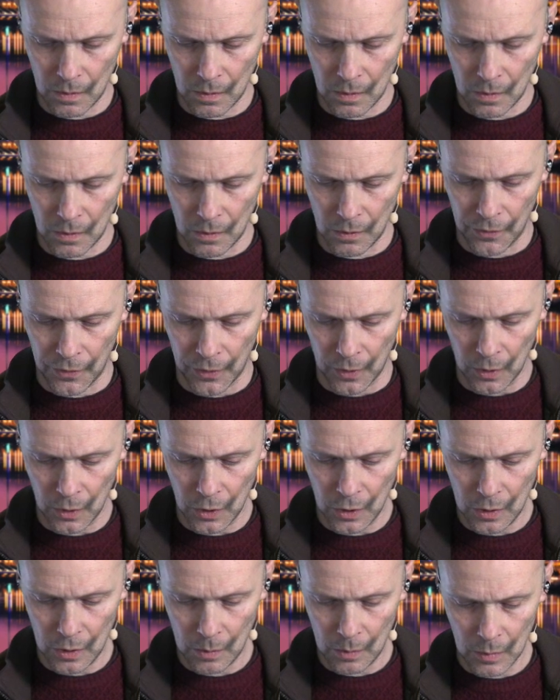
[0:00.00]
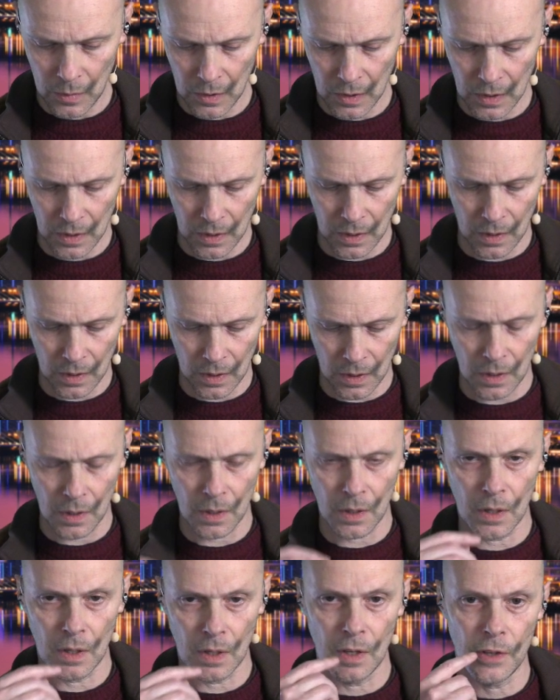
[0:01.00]
volume
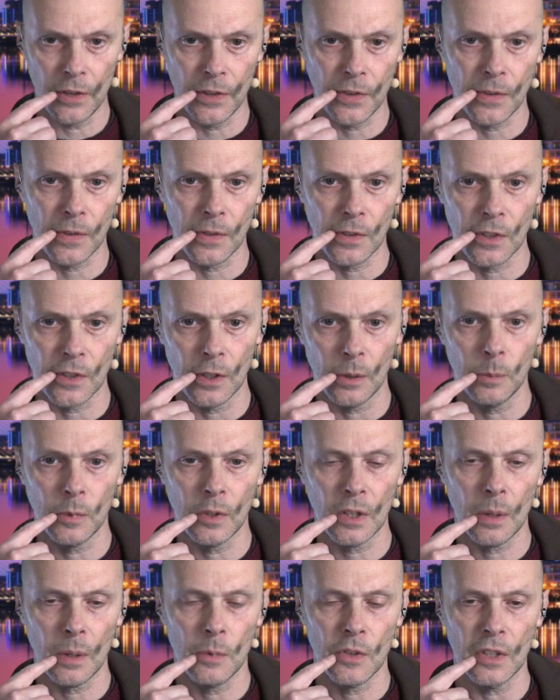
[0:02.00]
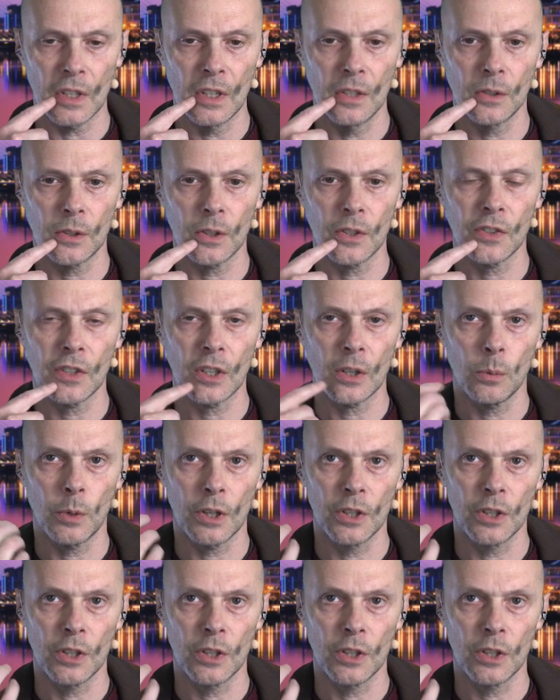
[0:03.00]
is sometimes interesting when